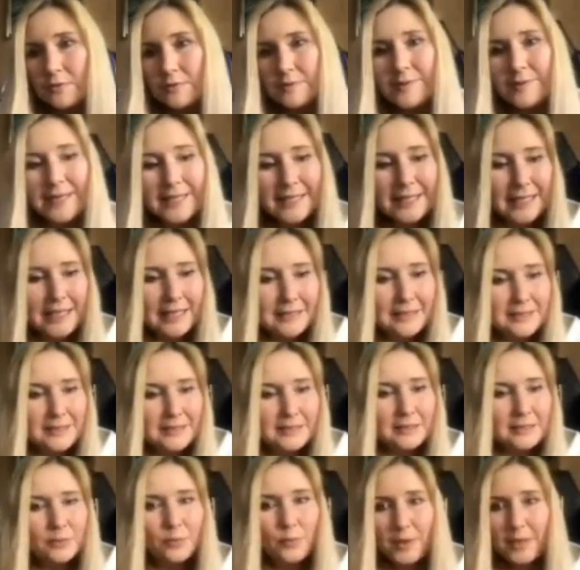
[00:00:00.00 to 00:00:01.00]
there are
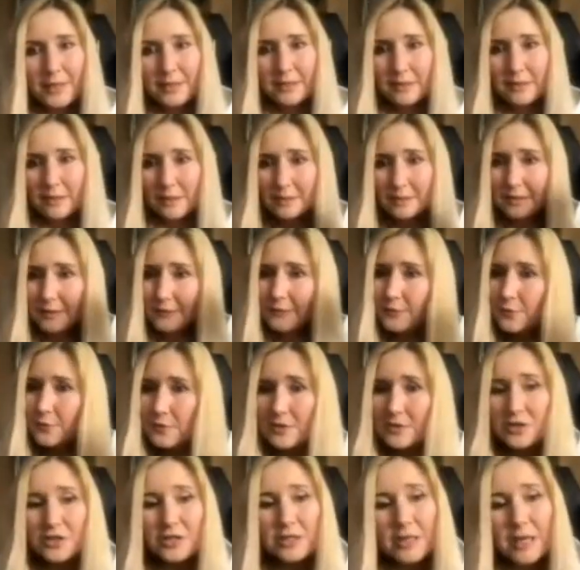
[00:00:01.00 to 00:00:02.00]
cases when the
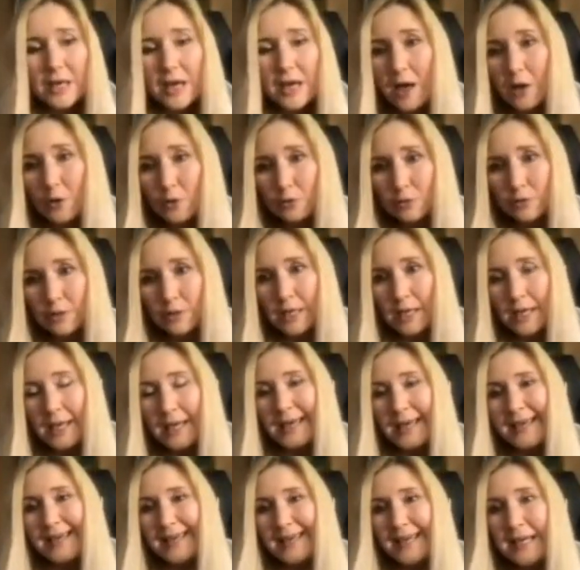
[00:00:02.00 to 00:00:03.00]
first noun
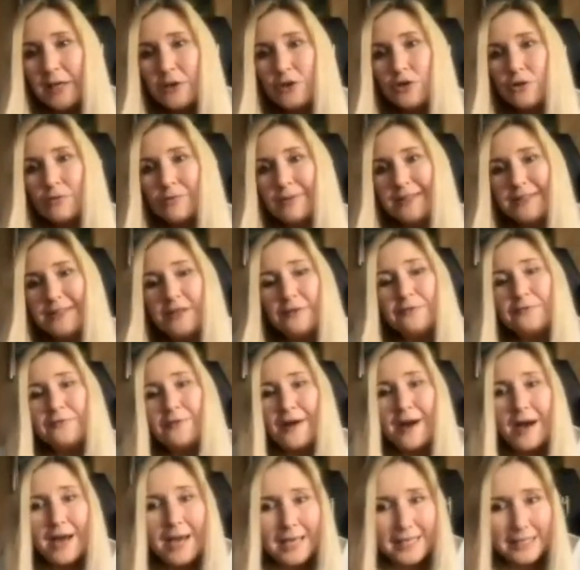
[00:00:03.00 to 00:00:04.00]
actually
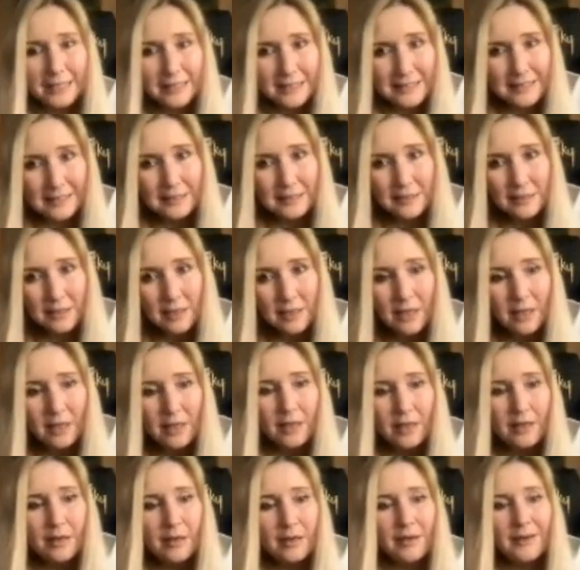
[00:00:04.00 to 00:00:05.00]
defines
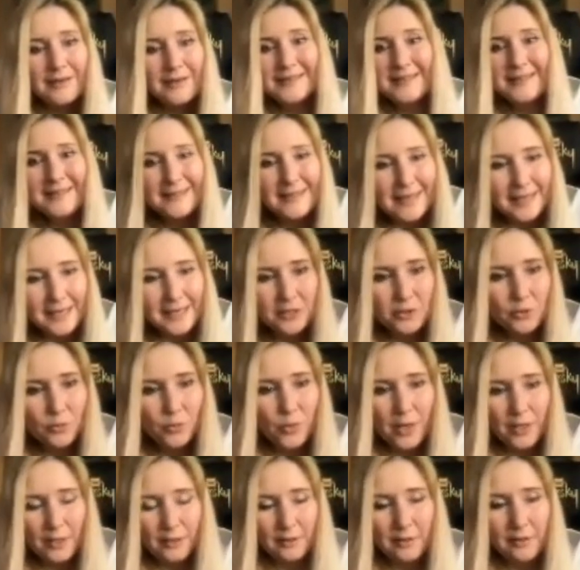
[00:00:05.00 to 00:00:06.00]
the second
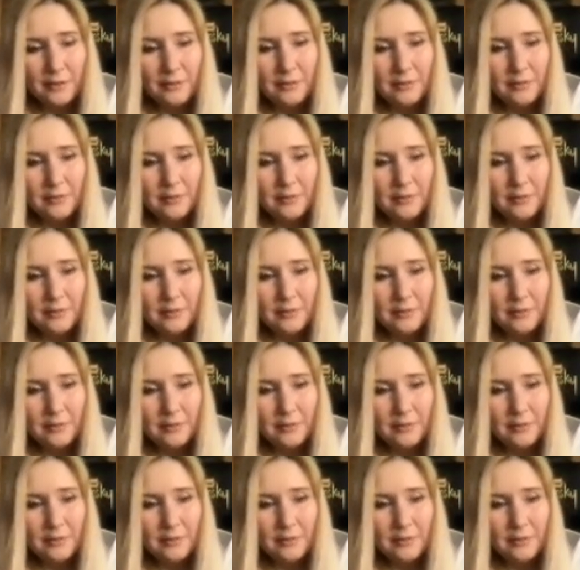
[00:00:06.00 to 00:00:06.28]
one.